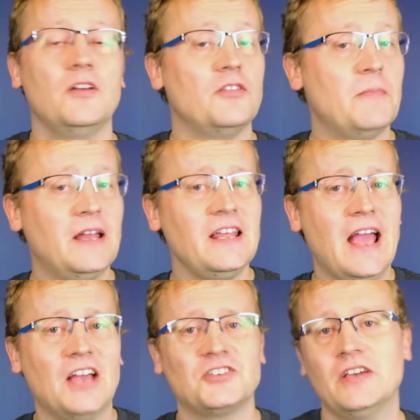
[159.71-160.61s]
The many
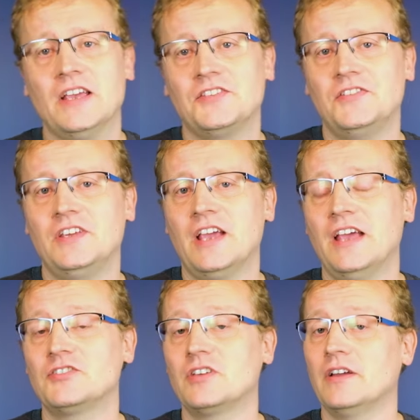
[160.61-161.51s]
Azure
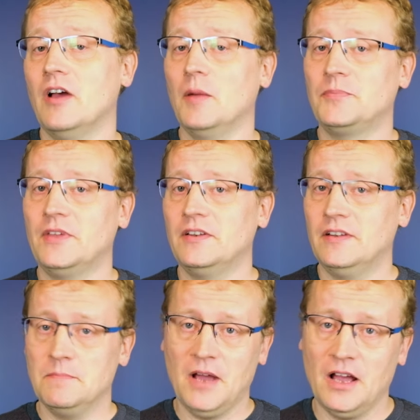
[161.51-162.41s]
SDKs got updated
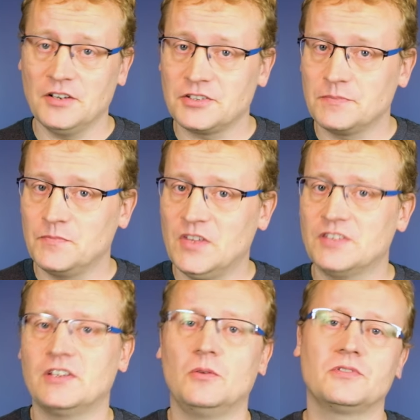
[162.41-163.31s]
in March.
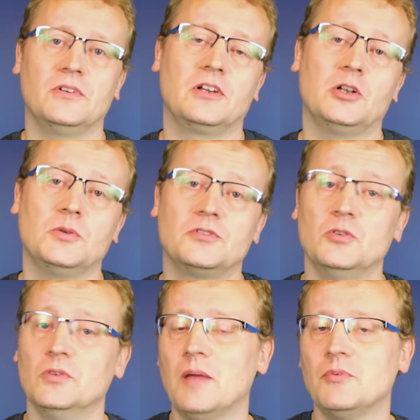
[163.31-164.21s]
This also includes
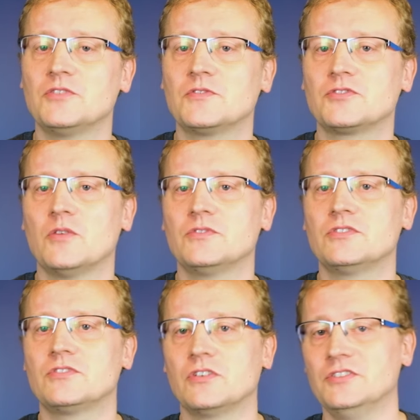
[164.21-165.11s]
new libraries for
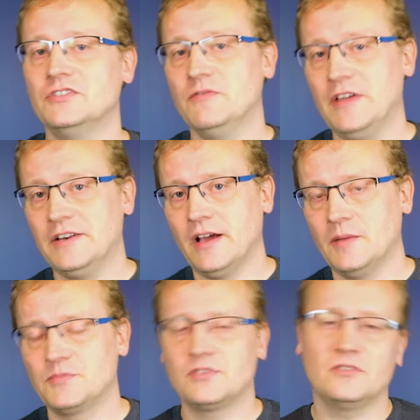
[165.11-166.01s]
services such as Event
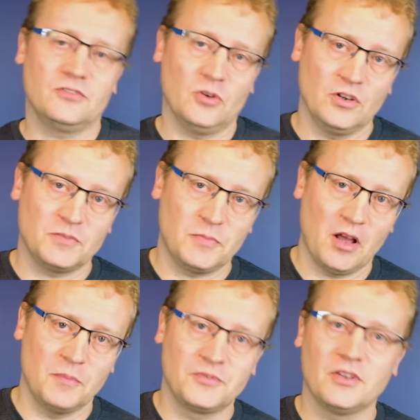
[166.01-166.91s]
Hubs, Storage
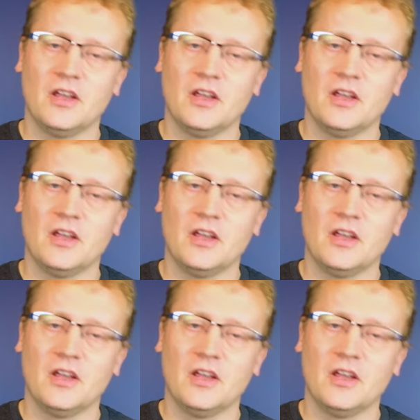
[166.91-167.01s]
Blobs,